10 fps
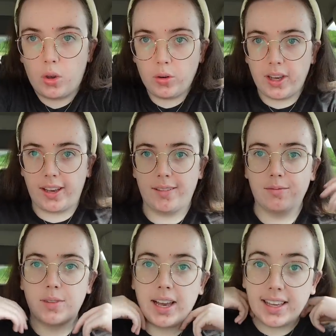Okay,
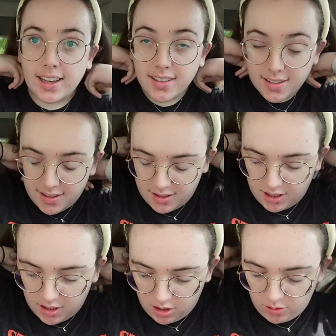I guess,
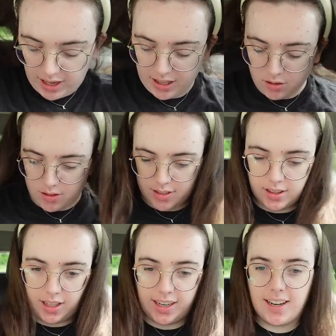you know, angles
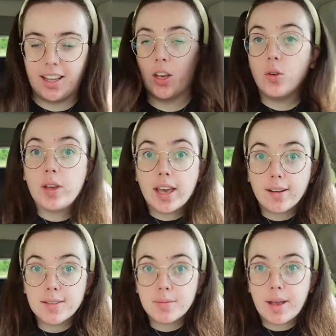and lighting, who
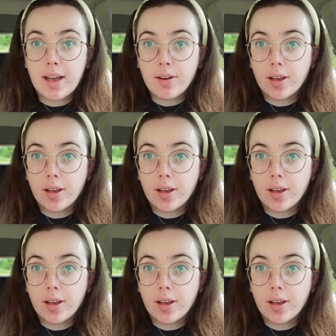cares about